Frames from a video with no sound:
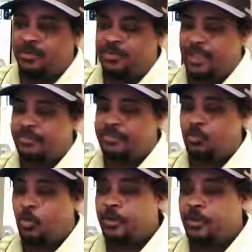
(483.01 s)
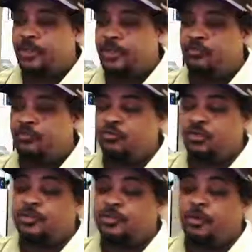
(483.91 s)
that's to work against you,
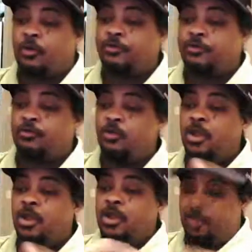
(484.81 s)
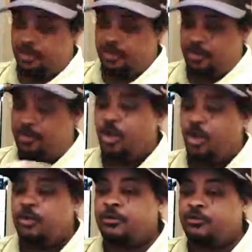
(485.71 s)
discourage you,
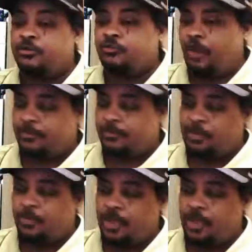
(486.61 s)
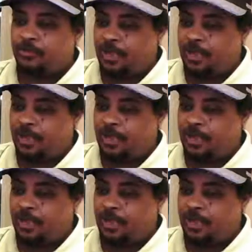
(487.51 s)
younger drivers coming out.